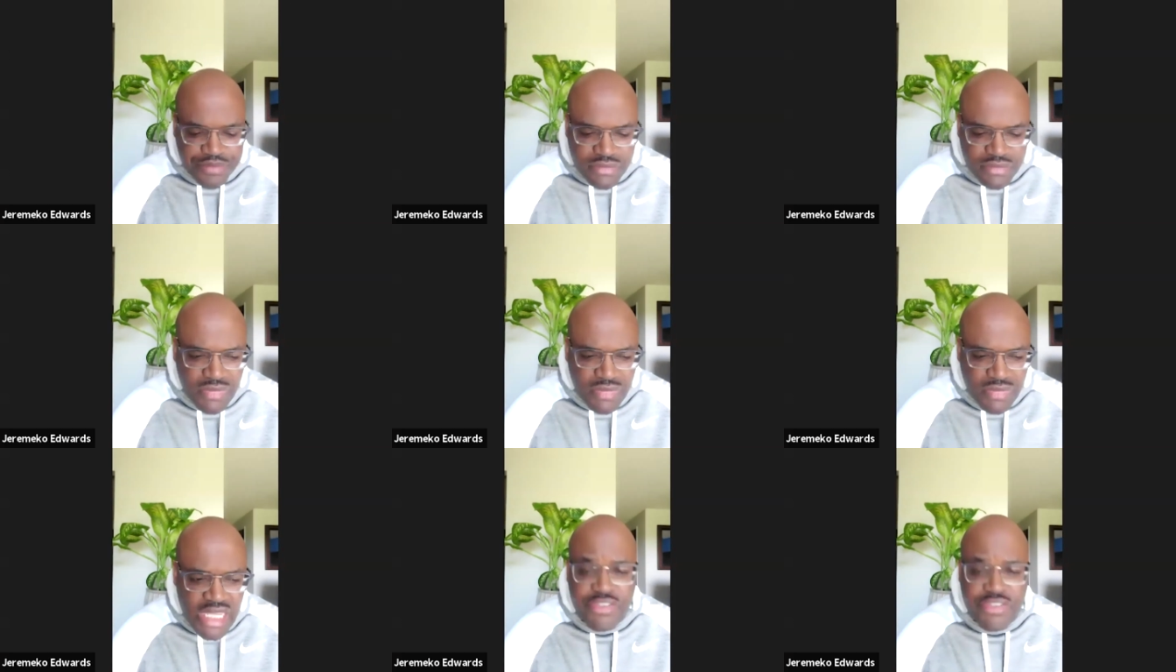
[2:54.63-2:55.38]
if
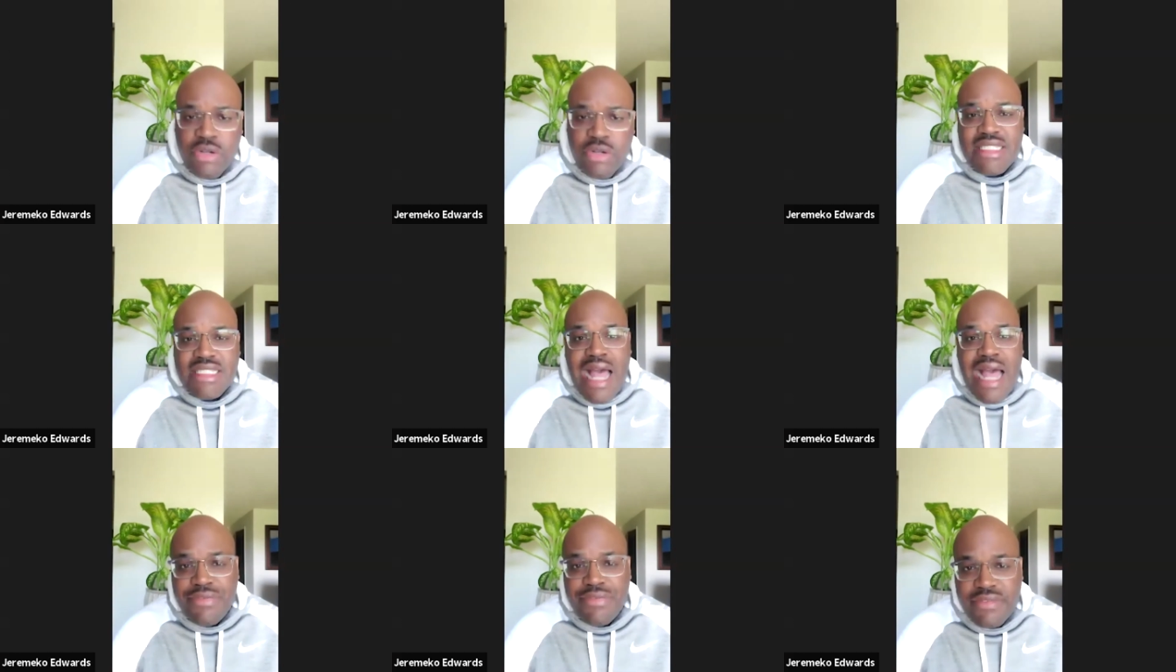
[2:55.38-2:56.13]
you're in the top
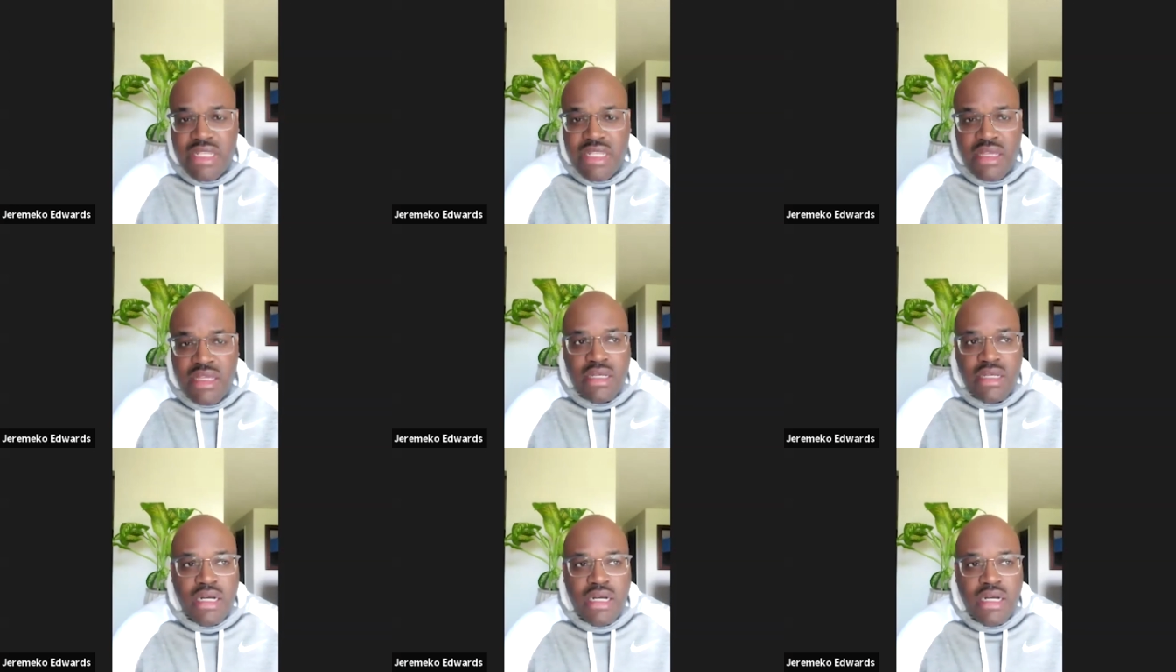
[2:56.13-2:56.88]
50,
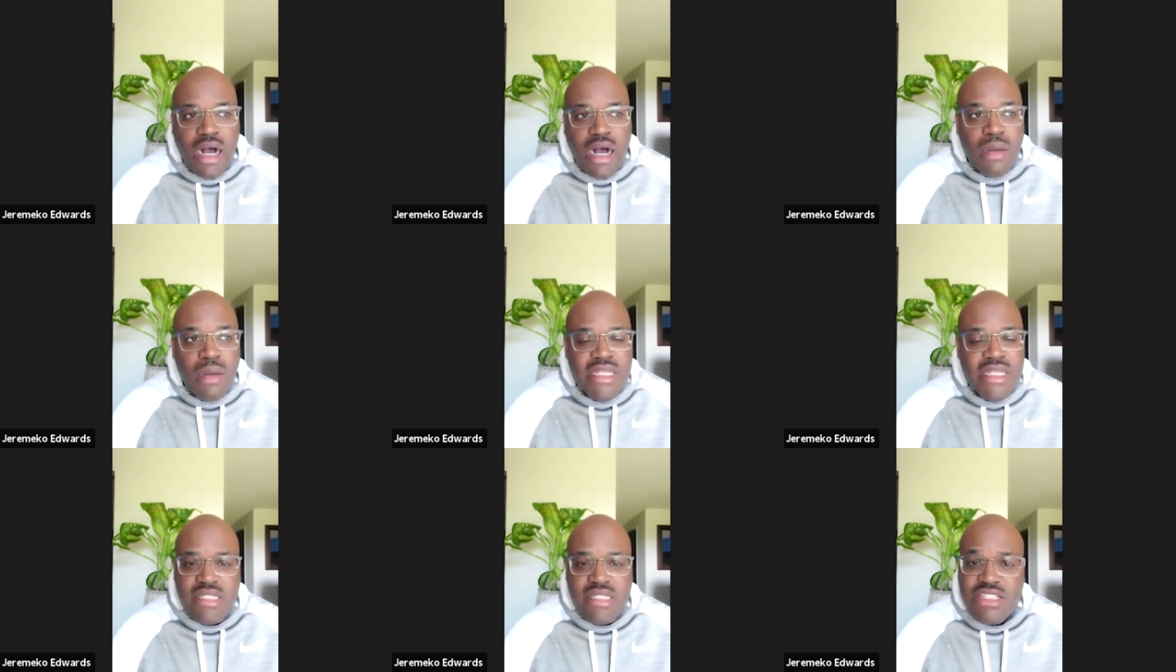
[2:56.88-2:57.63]
um, it's
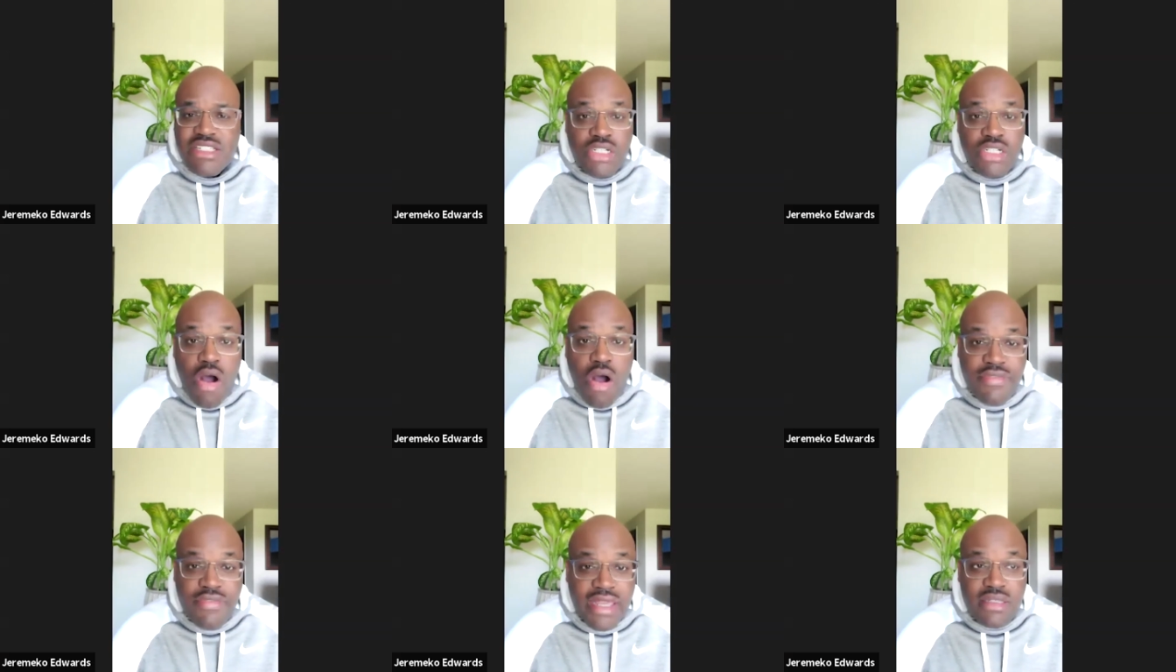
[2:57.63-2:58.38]
it's a dog fight.
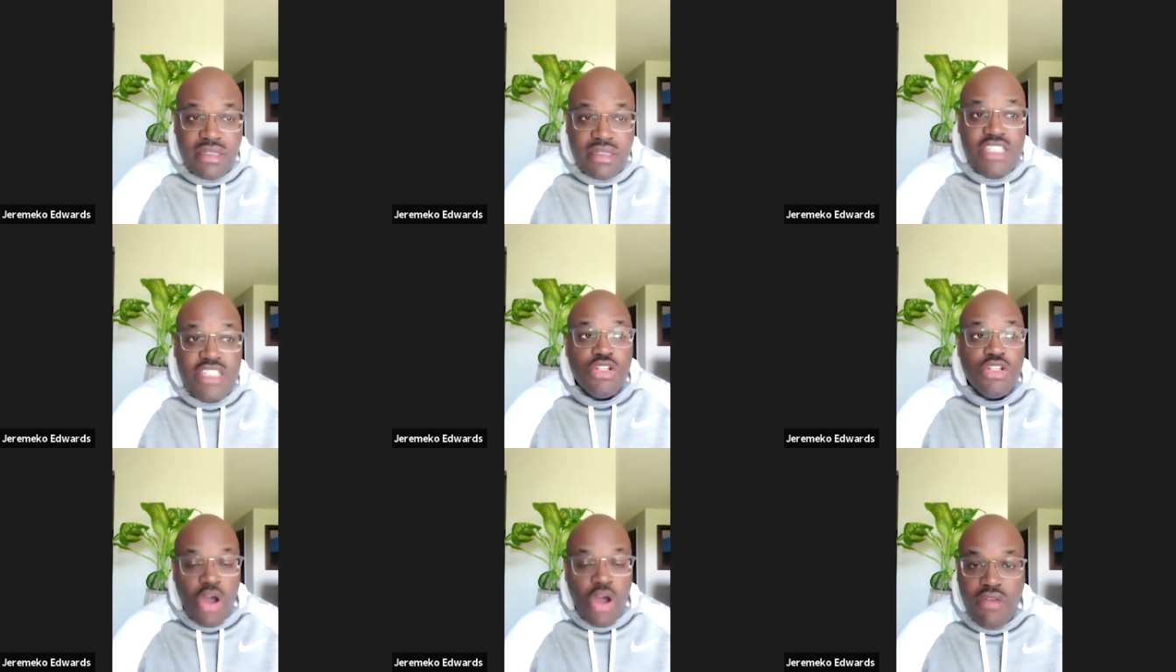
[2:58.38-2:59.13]
It's a dog
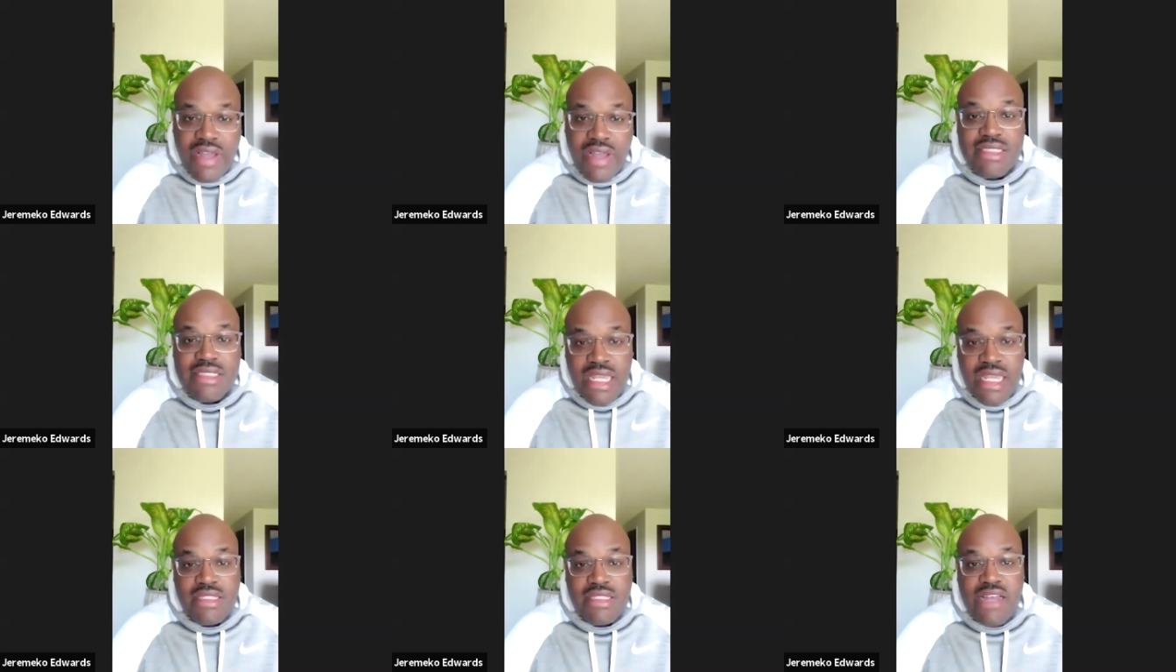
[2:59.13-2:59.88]
fight to stay in the
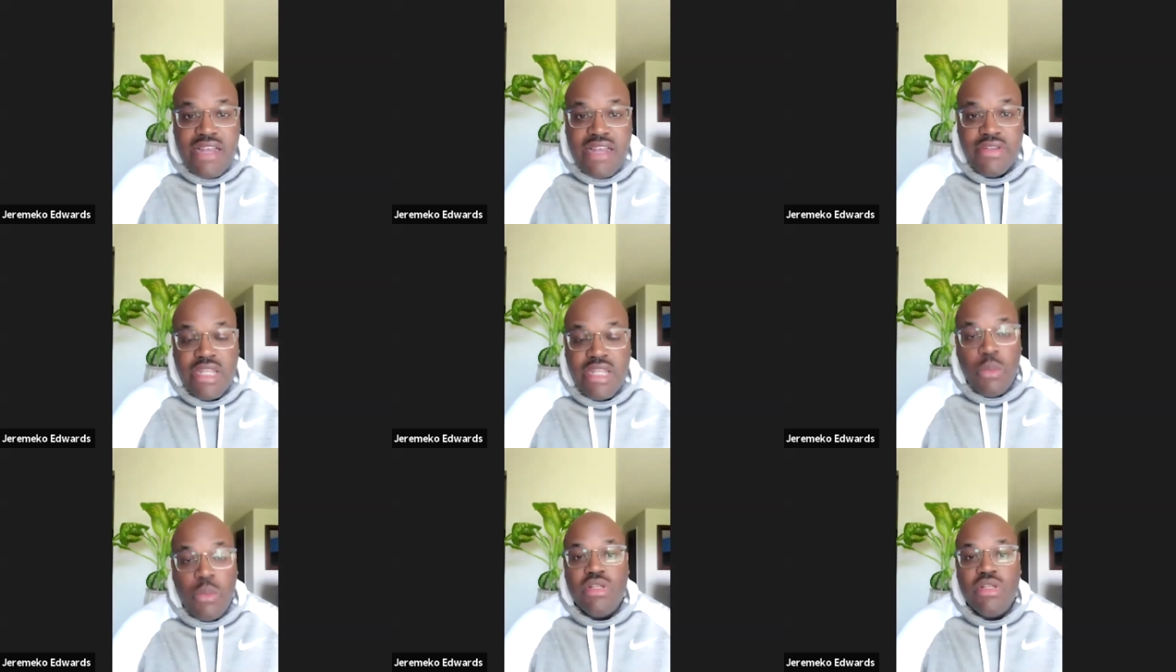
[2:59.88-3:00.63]
top 50. I will
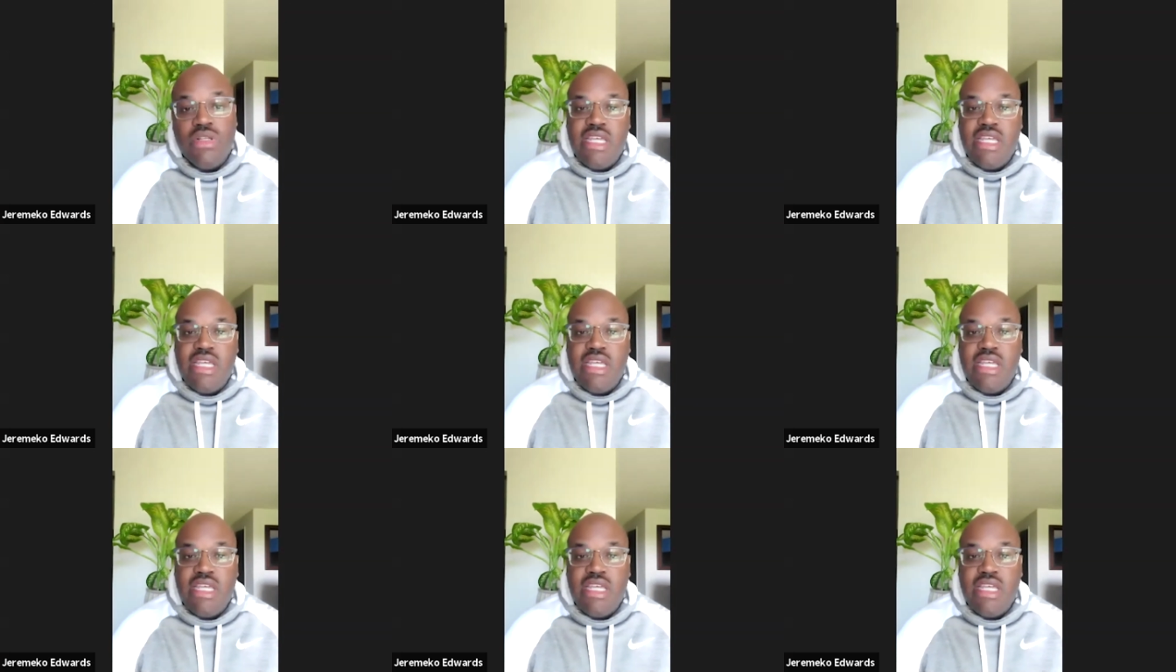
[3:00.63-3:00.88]
tell you,